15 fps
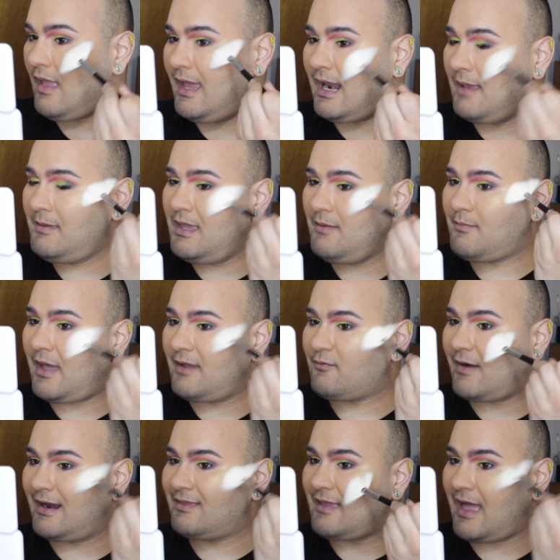And I keep mine
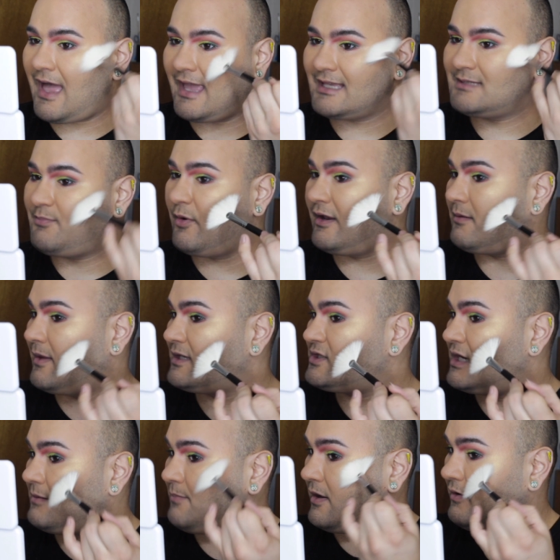right at the highest point of my
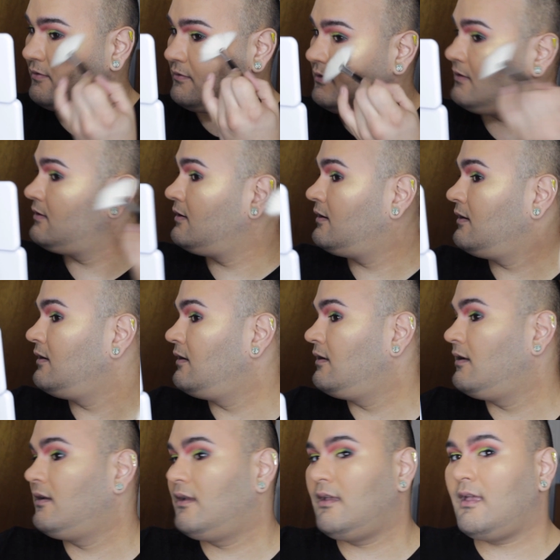cheekbone.
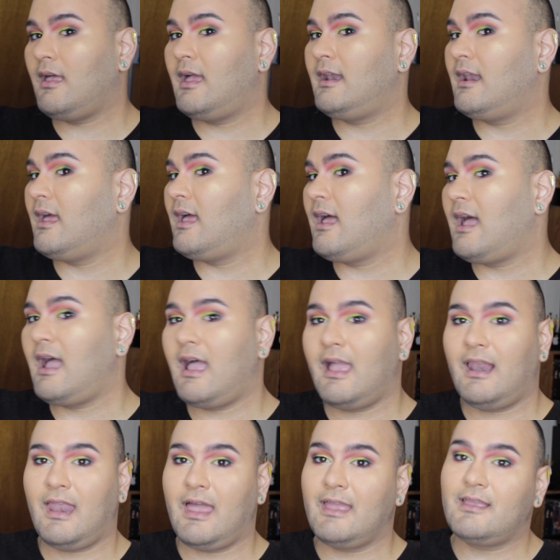And
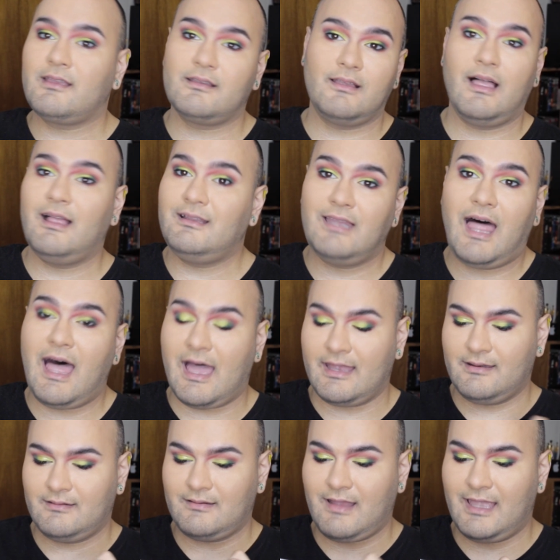I like a
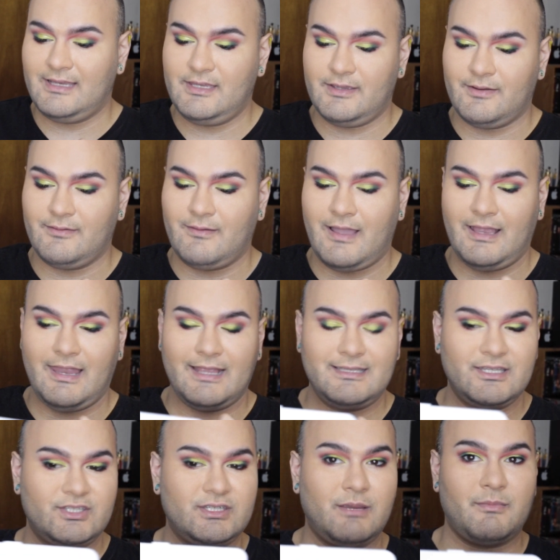lot. I do. I like
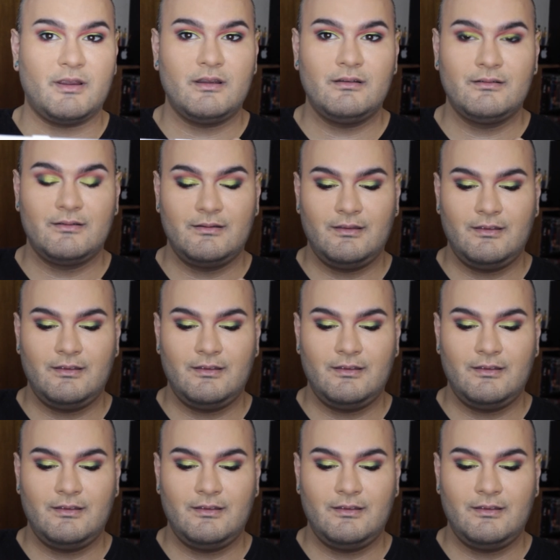to shimmer.